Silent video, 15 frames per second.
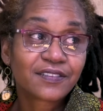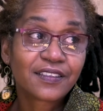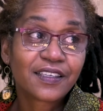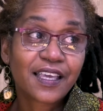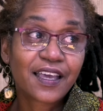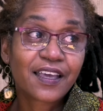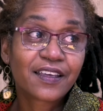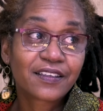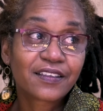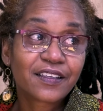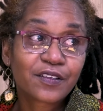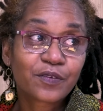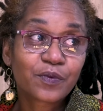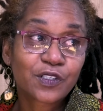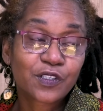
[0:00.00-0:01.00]
Yeah,
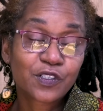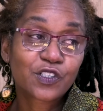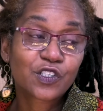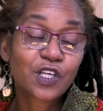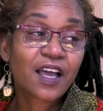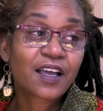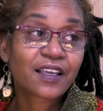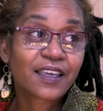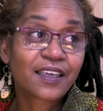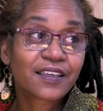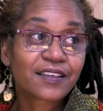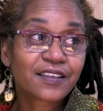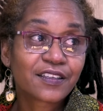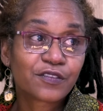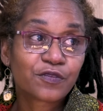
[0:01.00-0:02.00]
it was shocking.
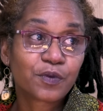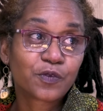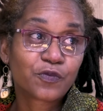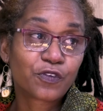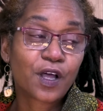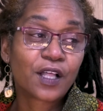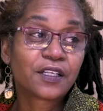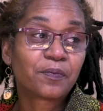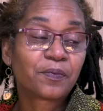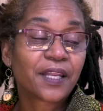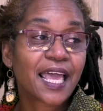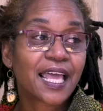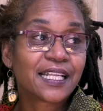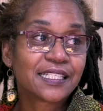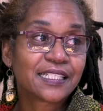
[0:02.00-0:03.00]
Because with all the
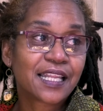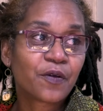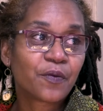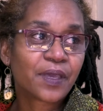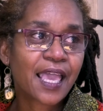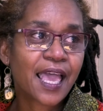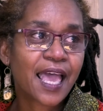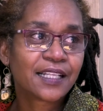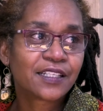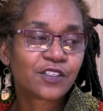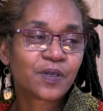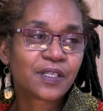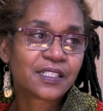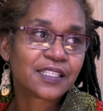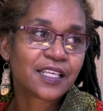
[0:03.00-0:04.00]
plans that we had.
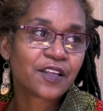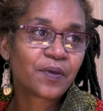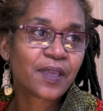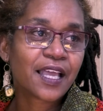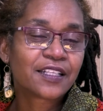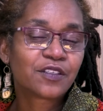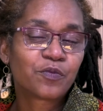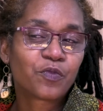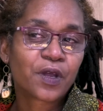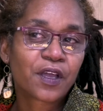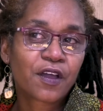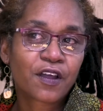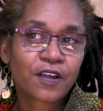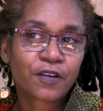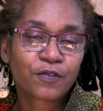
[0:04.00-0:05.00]
So instead we had to bring
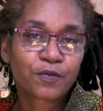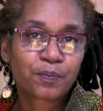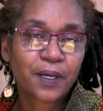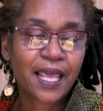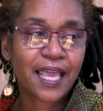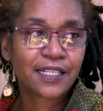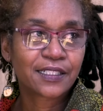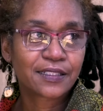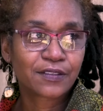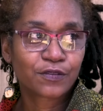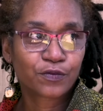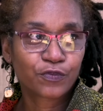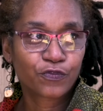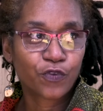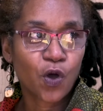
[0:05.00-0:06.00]
our plans
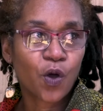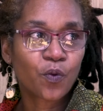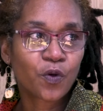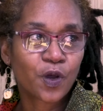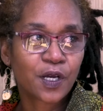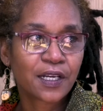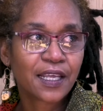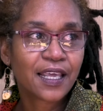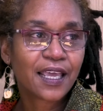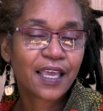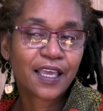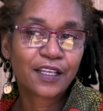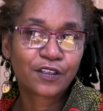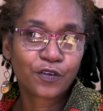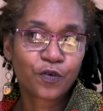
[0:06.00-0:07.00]
forward
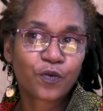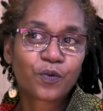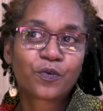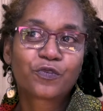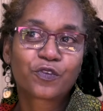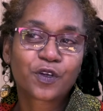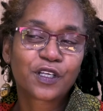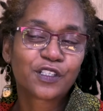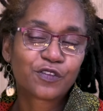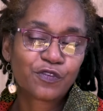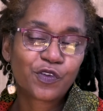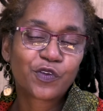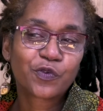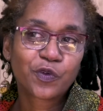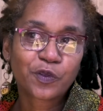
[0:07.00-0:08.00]
and go for his
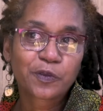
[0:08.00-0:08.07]
funeral.